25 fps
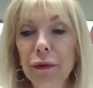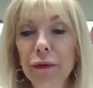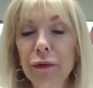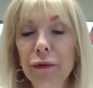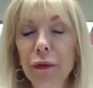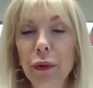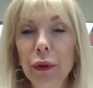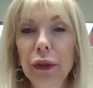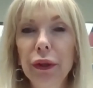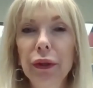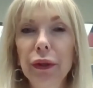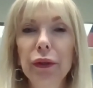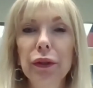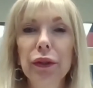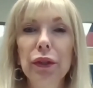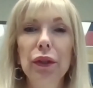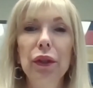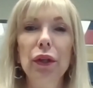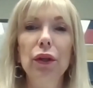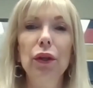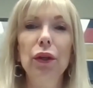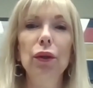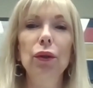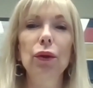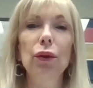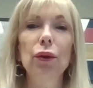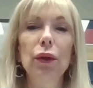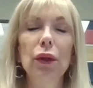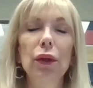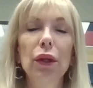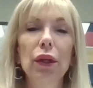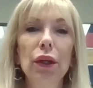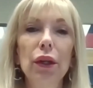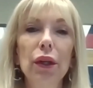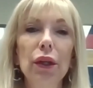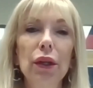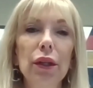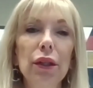about four years ago,
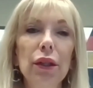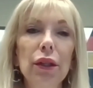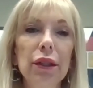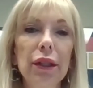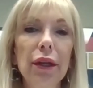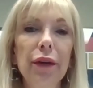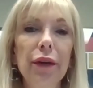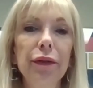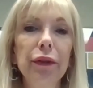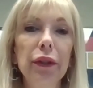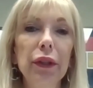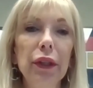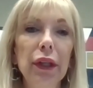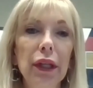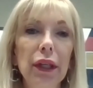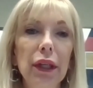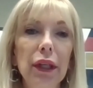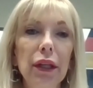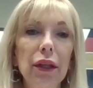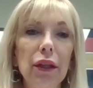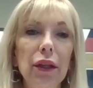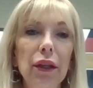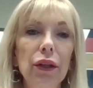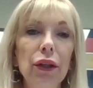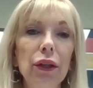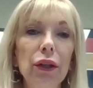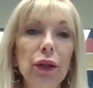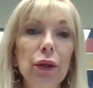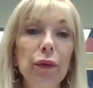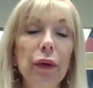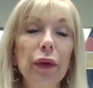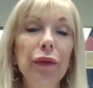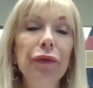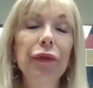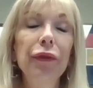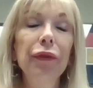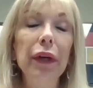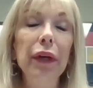suffered a
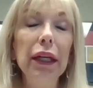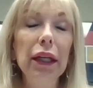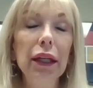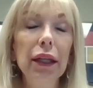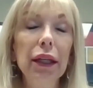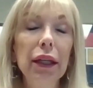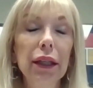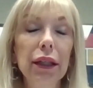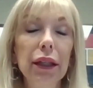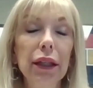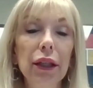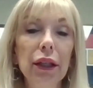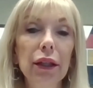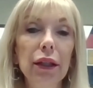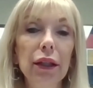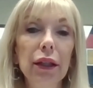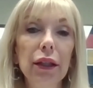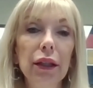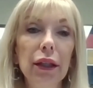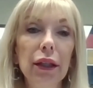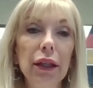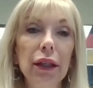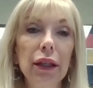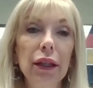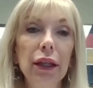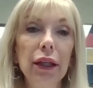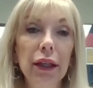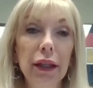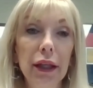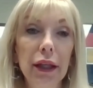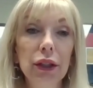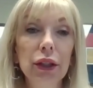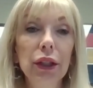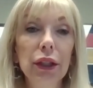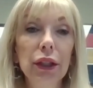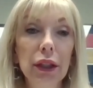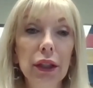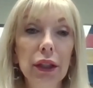horrific
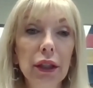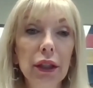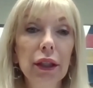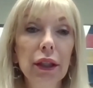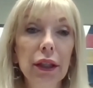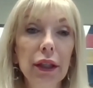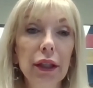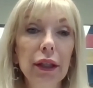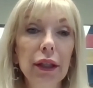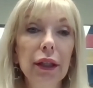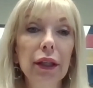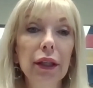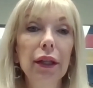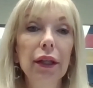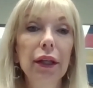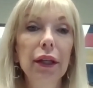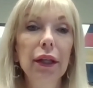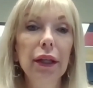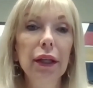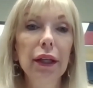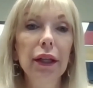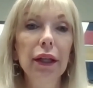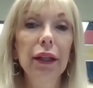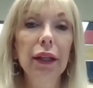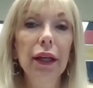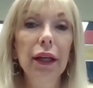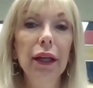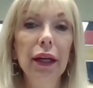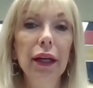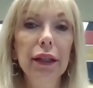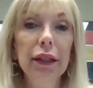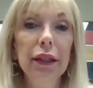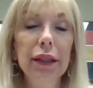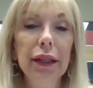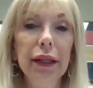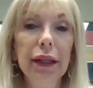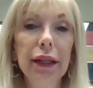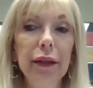concussion
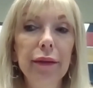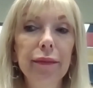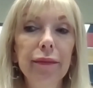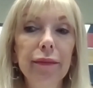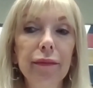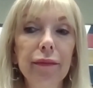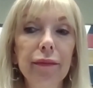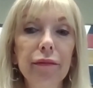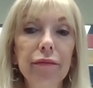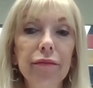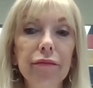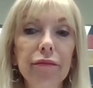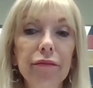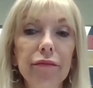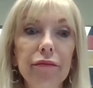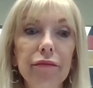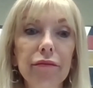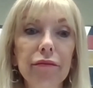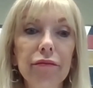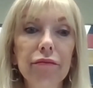that, um,